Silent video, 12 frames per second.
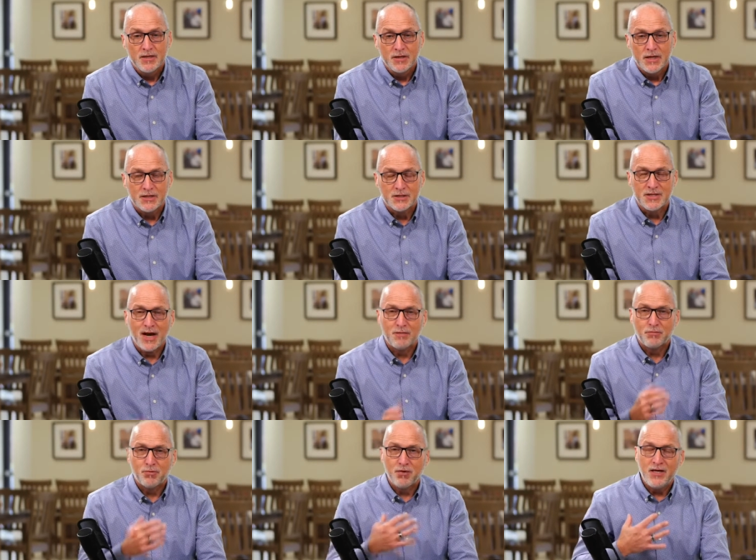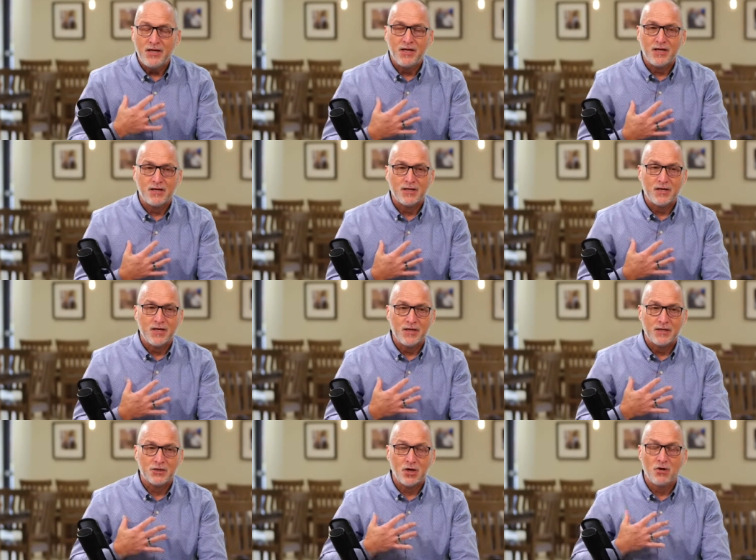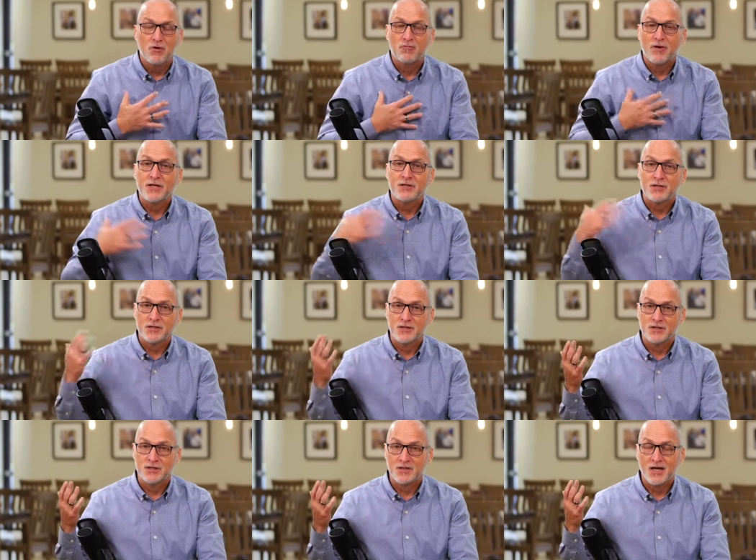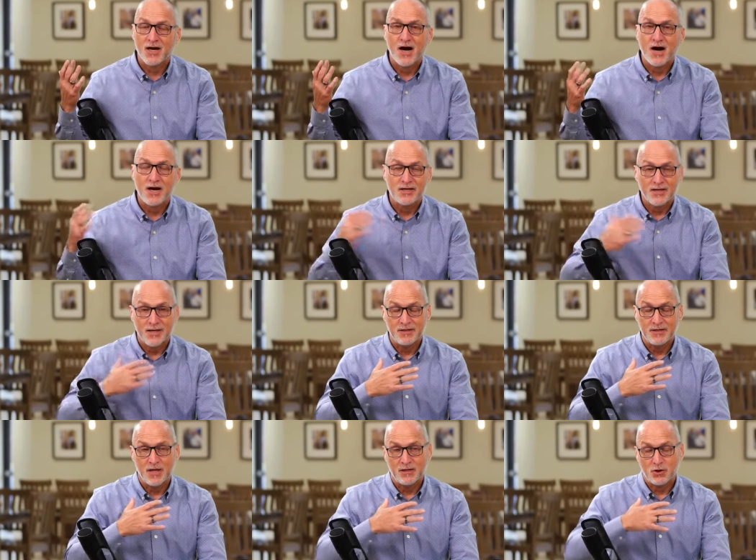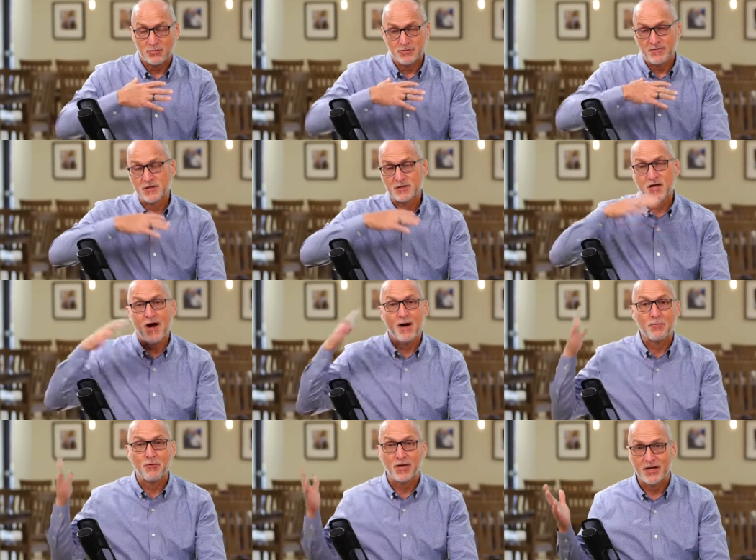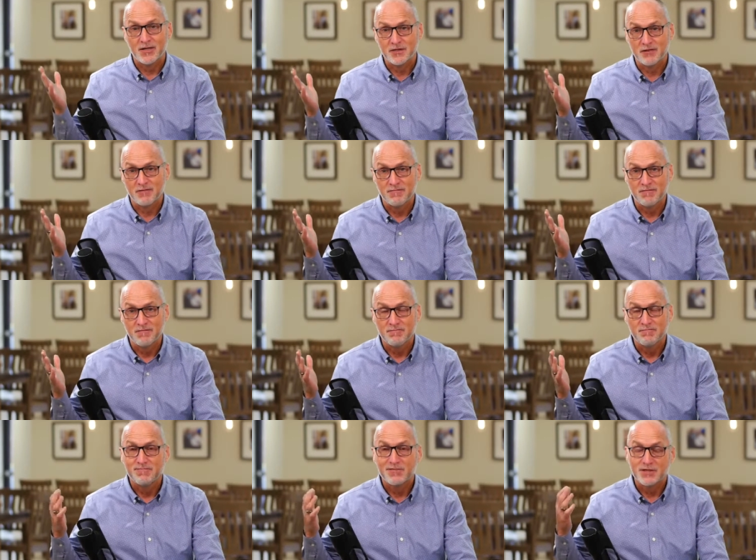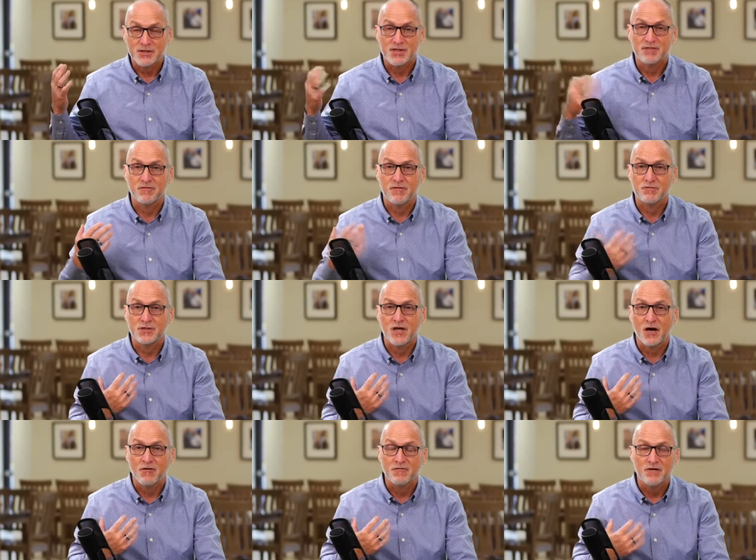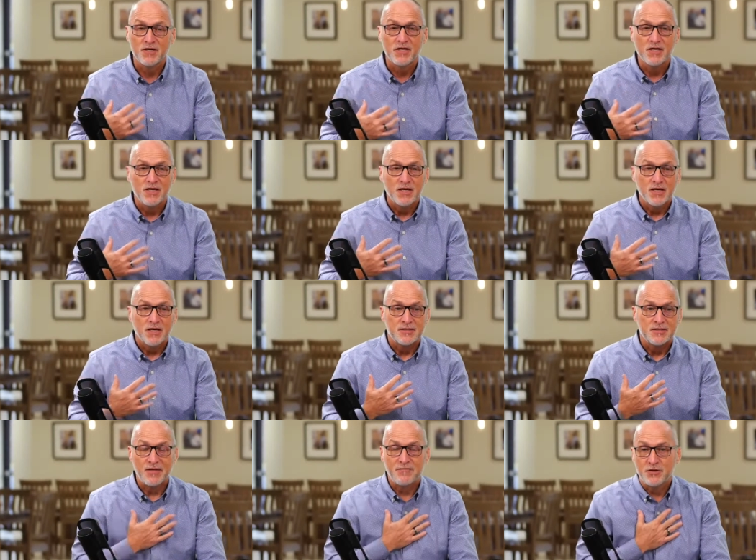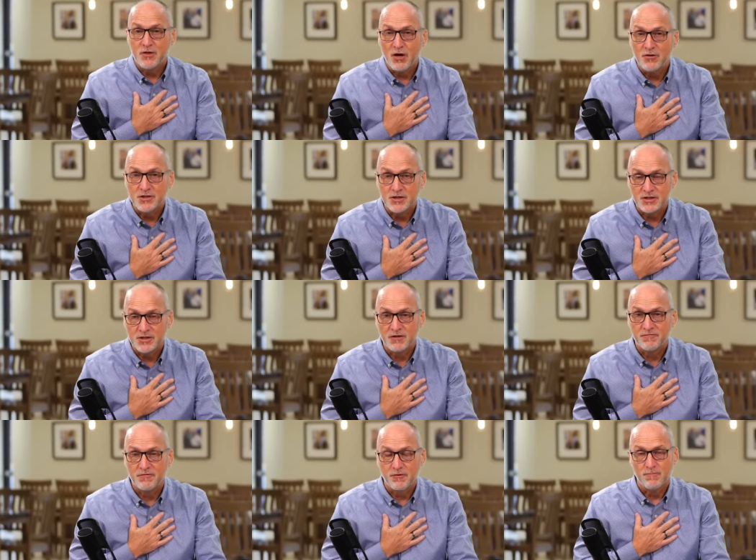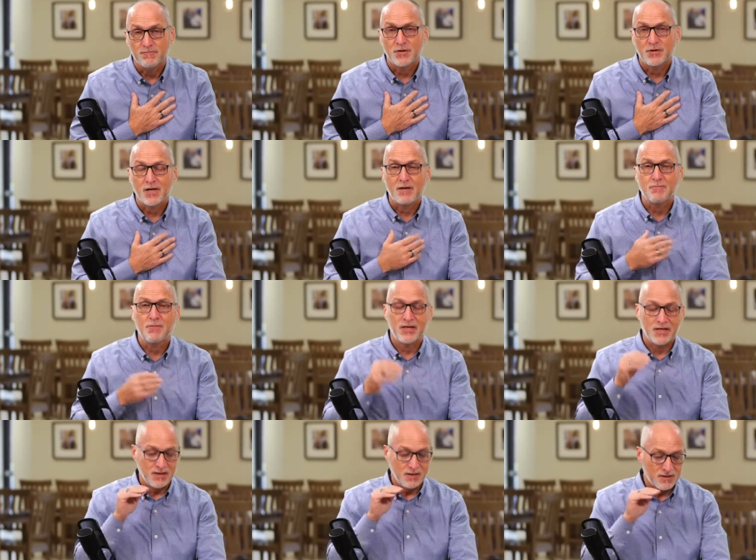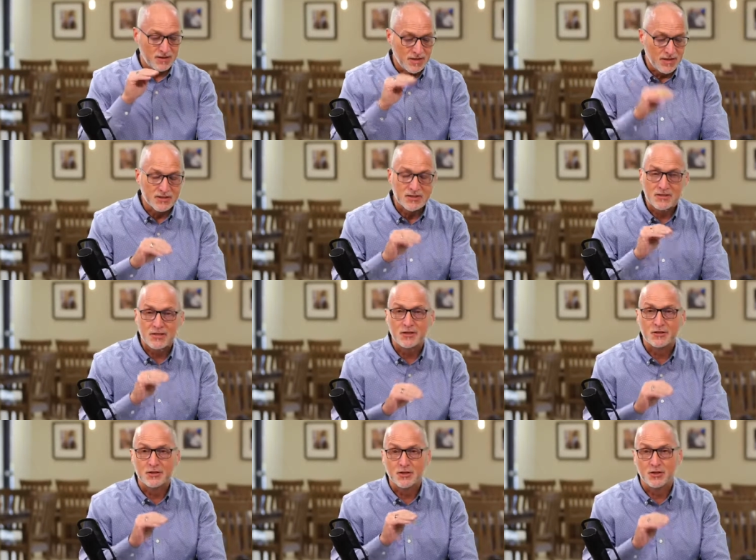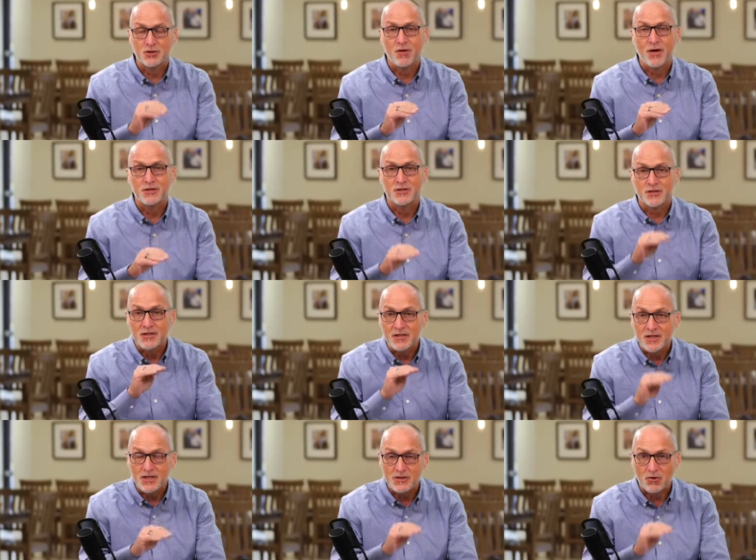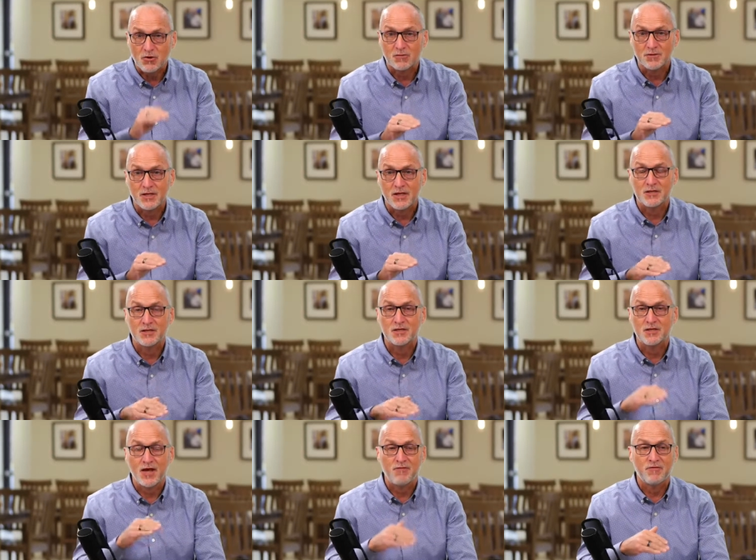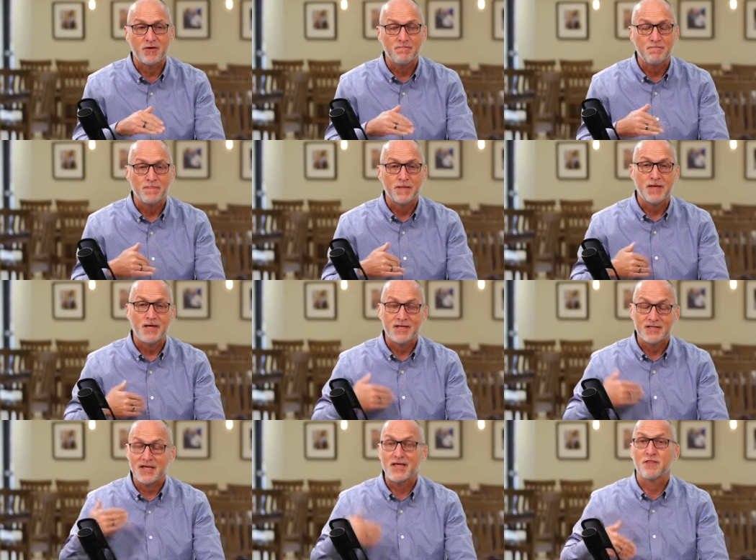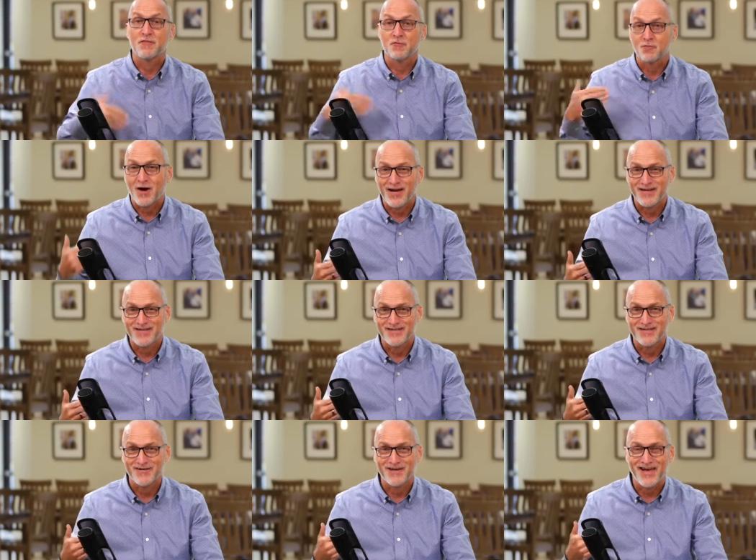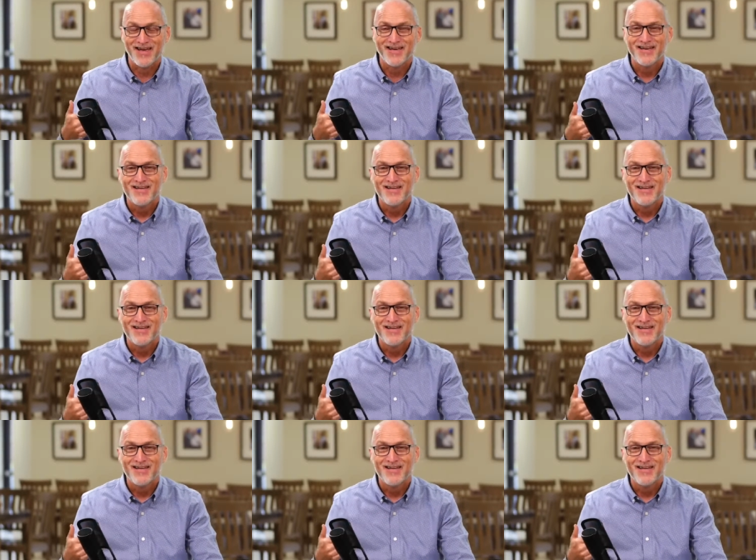He's not pleading his own righteousness to God in terms of his comprehensive sense of himself. David knows he's sinful, okay? But in these situations, in these circumstances, David is in the right, okay?